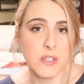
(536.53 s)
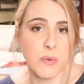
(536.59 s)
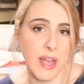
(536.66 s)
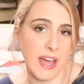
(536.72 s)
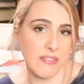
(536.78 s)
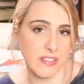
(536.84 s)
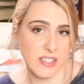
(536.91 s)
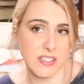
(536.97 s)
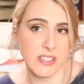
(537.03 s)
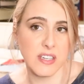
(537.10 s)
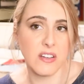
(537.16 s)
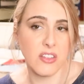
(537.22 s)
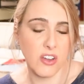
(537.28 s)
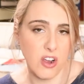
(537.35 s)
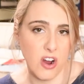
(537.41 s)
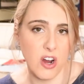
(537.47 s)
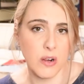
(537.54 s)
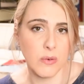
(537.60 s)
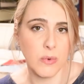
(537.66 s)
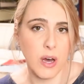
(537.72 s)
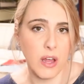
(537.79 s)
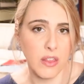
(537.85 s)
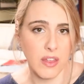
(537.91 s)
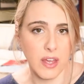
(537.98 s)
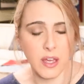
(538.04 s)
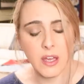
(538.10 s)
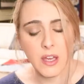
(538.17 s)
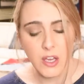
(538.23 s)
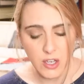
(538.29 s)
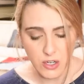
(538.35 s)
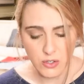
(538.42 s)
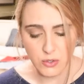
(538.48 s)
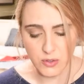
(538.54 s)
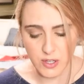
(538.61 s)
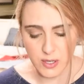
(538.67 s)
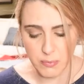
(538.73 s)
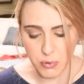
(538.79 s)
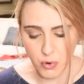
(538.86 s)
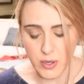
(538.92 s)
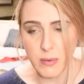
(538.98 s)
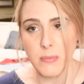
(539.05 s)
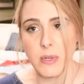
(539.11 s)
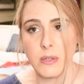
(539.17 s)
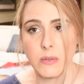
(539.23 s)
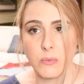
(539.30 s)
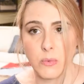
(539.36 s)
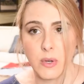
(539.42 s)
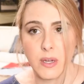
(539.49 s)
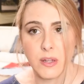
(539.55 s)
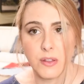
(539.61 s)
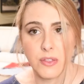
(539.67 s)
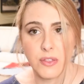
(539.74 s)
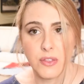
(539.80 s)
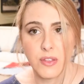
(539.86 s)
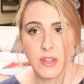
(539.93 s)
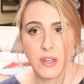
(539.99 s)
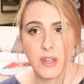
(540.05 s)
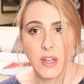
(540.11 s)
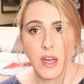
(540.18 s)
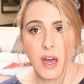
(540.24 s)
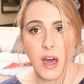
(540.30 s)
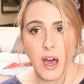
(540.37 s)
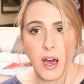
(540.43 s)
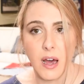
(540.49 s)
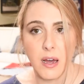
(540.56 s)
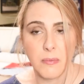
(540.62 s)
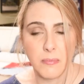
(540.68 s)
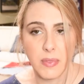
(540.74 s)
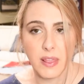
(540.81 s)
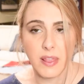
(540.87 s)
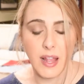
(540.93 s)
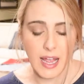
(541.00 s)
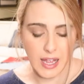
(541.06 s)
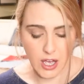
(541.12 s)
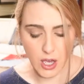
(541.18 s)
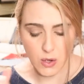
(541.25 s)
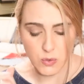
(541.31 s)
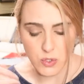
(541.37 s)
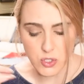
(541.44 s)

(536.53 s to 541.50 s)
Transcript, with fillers: We have to sit in the car while they do the appointment with Lego.